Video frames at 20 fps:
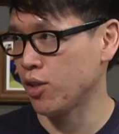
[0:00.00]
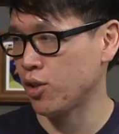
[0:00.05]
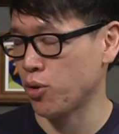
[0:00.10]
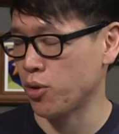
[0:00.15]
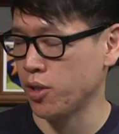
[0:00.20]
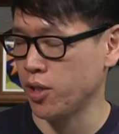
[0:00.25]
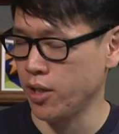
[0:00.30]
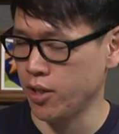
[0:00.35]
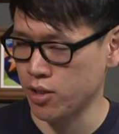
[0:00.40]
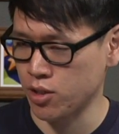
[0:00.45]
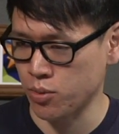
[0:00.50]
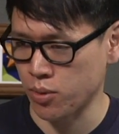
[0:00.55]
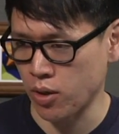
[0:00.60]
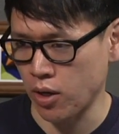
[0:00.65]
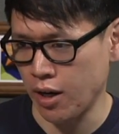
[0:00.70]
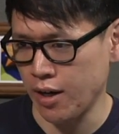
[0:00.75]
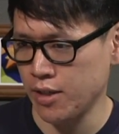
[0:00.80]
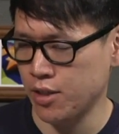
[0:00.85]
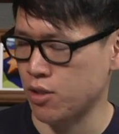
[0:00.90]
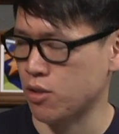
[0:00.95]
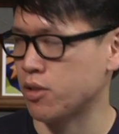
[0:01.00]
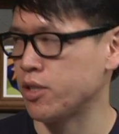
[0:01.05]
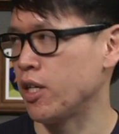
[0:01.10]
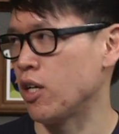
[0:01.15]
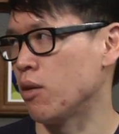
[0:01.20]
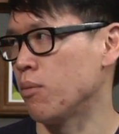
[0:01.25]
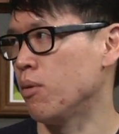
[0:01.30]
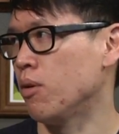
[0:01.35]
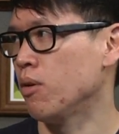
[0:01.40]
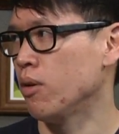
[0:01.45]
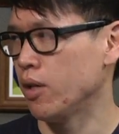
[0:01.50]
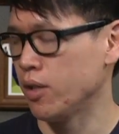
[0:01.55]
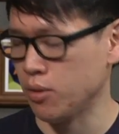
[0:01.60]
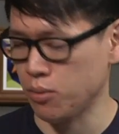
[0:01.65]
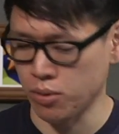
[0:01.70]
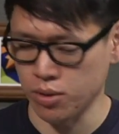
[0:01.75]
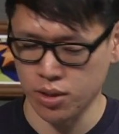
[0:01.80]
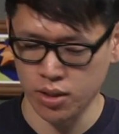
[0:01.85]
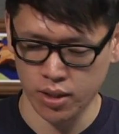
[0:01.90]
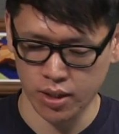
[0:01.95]
thirty years when our eyes are terrible, and then
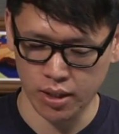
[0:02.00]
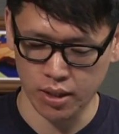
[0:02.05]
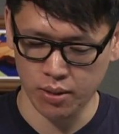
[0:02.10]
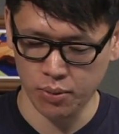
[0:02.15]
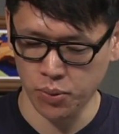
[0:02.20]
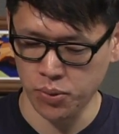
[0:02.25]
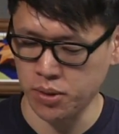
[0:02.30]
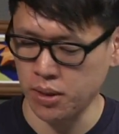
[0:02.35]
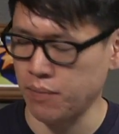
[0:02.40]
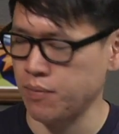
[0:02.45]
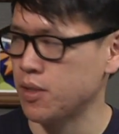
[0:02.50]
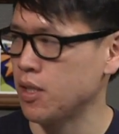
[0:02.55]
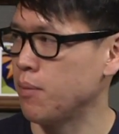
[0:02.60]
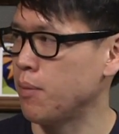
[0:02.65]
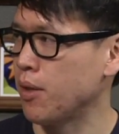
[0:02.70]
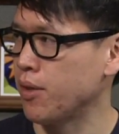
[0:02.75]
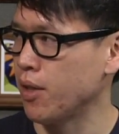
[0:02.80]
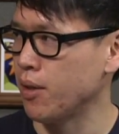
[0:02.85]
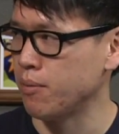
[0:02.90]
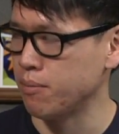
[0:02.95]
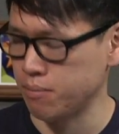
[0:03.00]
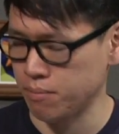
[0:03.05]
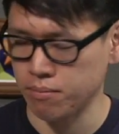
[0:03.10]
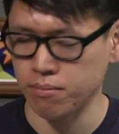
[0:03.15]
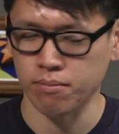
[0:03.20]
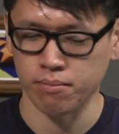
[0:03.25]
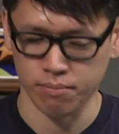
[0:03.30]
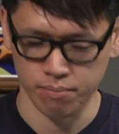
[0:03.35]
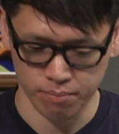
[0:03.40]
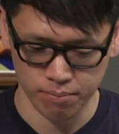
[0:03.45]
we'll see. Uh, we have to yeah, we'll be. That. We'll want the